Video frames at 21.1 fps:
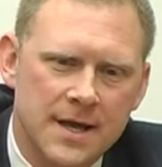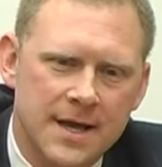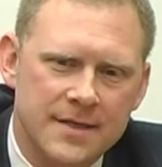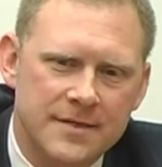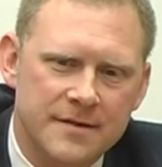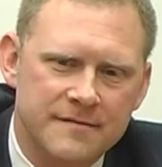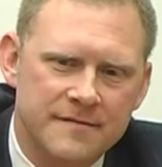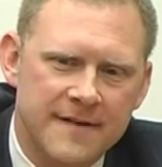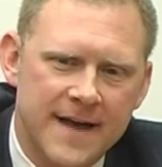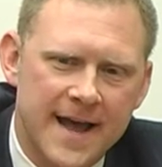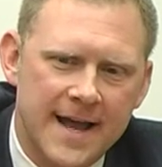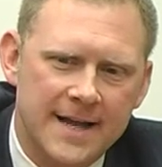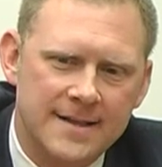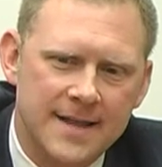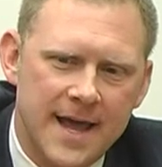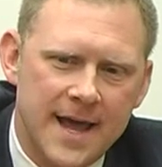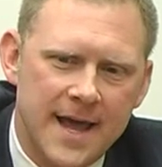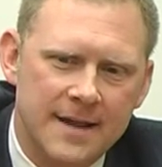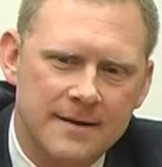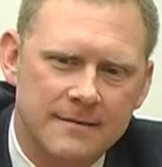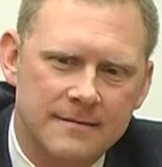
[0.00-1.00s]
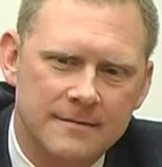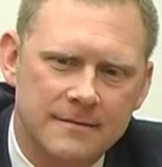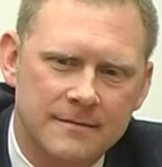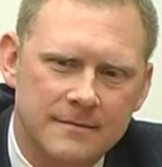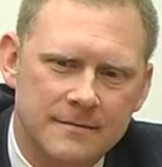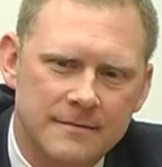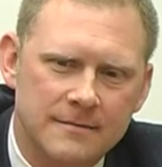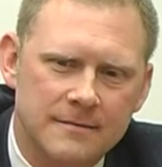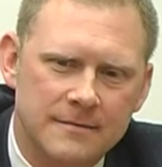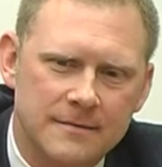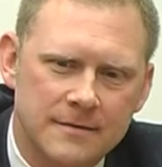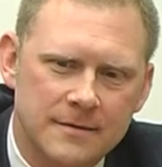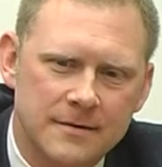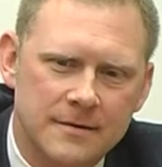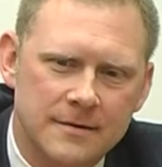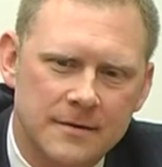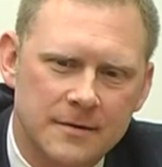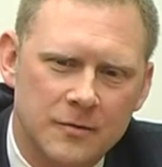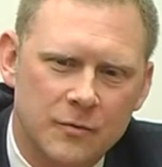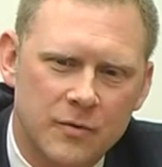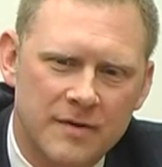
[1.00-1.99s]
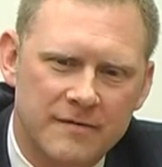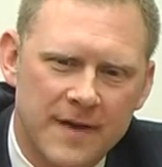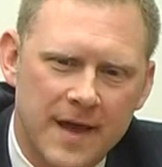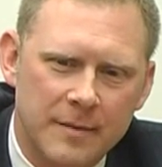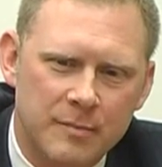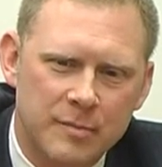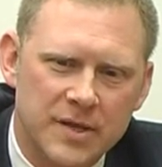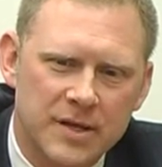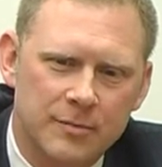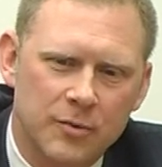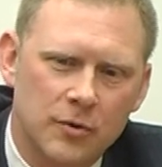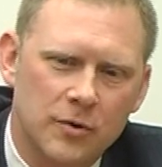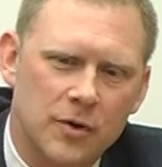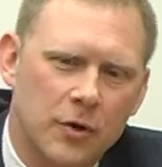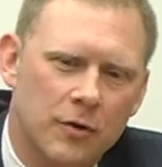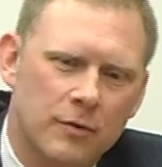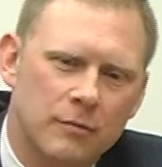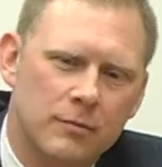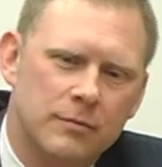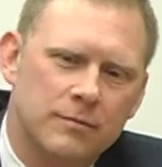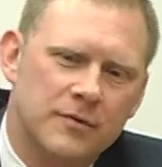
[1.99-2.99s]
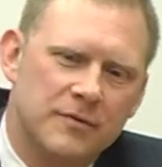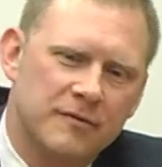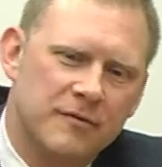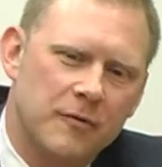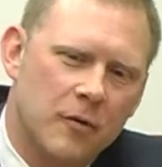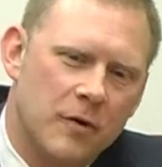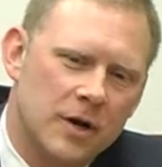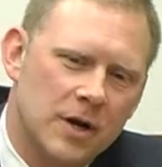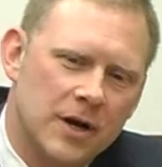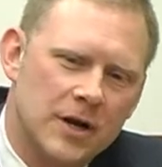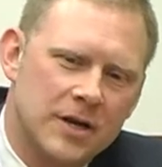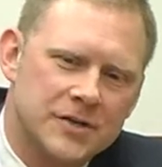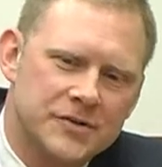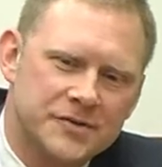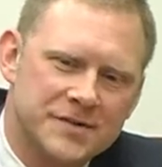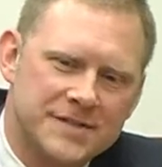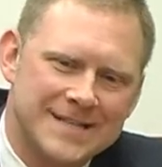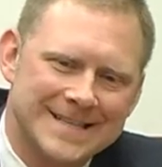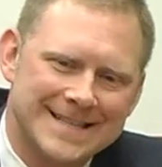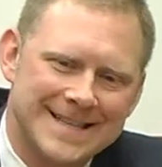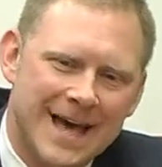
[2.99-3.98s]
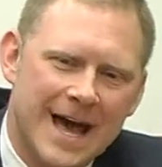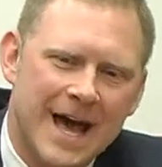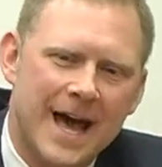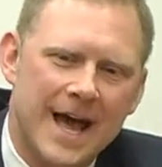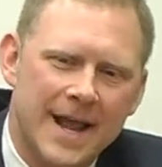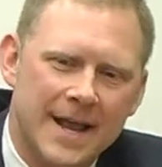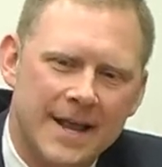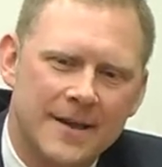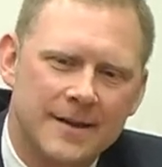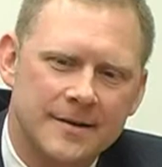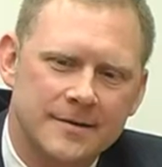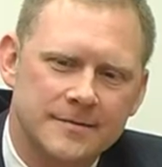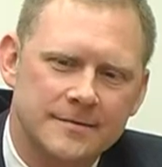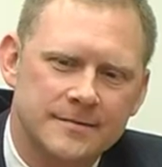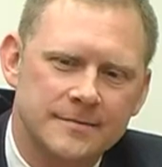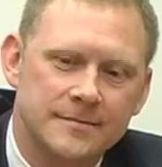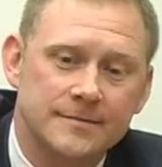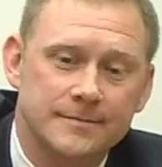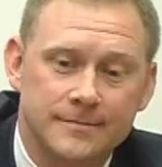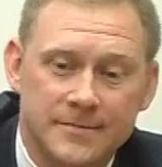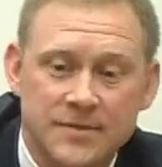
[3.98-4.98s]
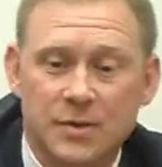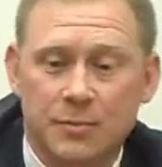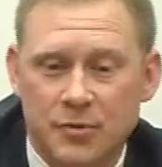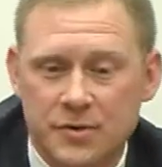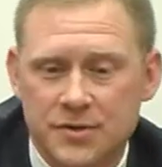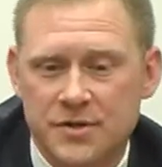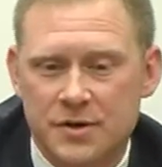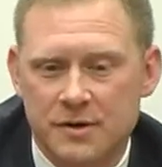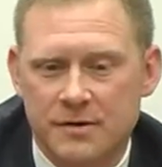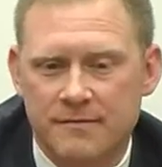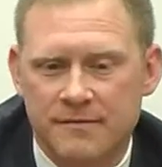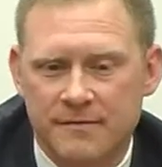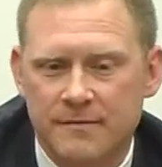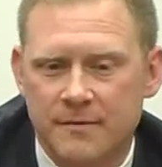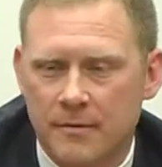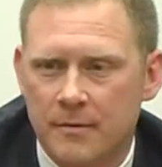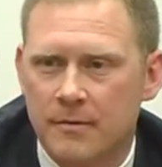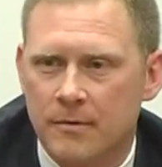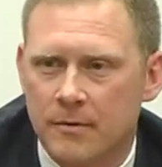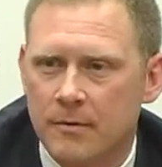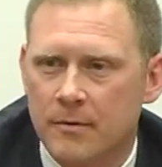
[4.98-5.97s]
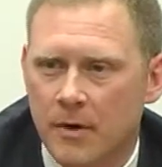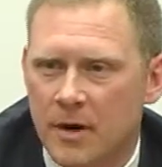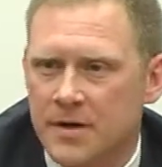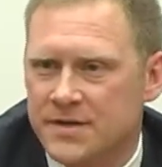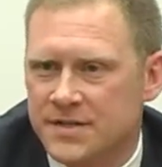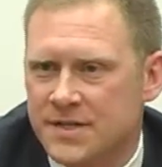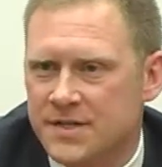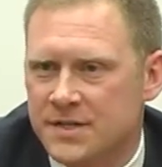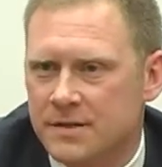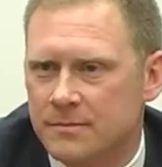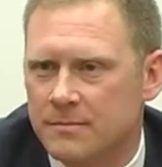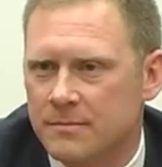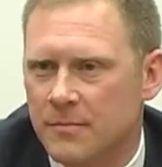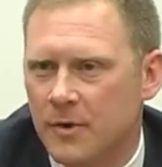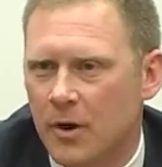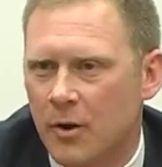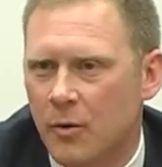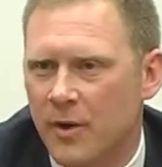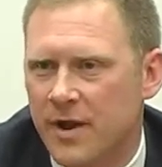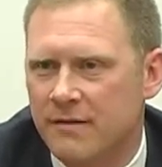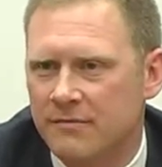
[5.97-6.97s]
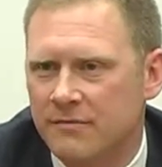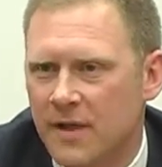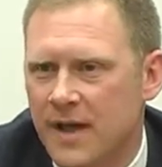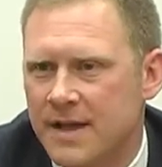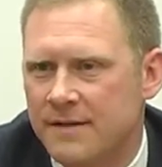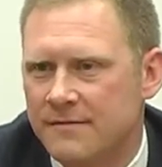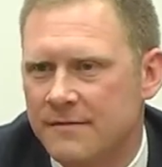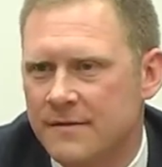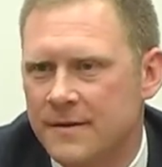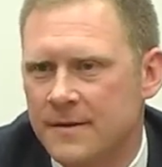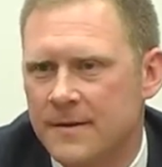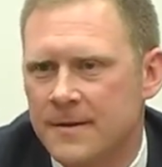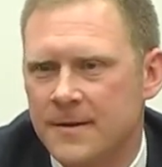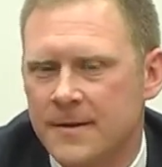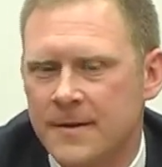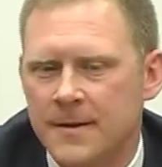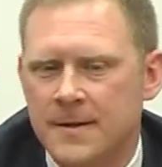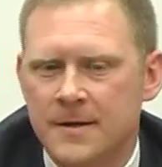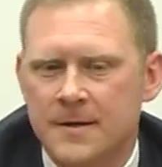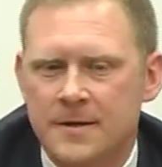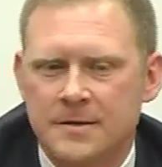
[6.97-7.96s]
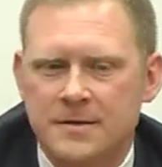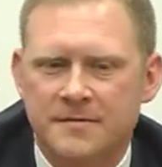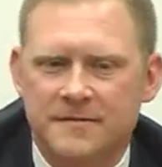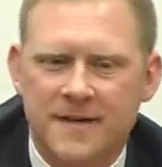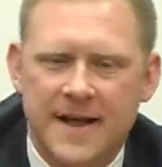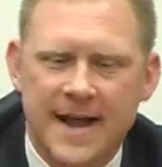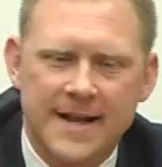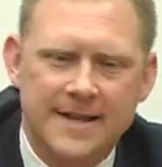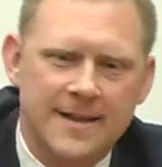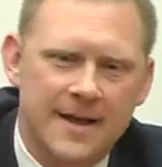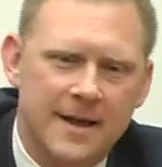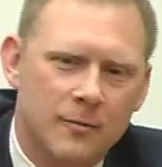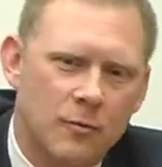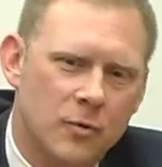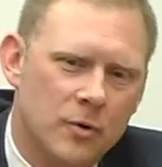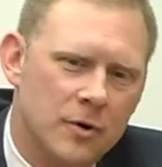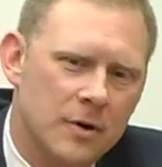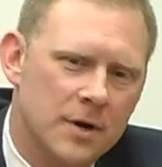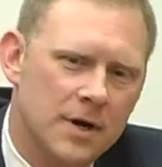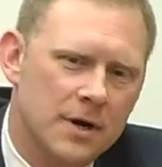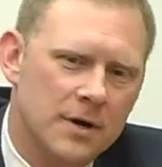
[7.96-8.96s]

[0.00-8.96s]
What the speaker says: and the fact that we've had people go to foreign countries and die to preserve our system, our way of life. The fact that we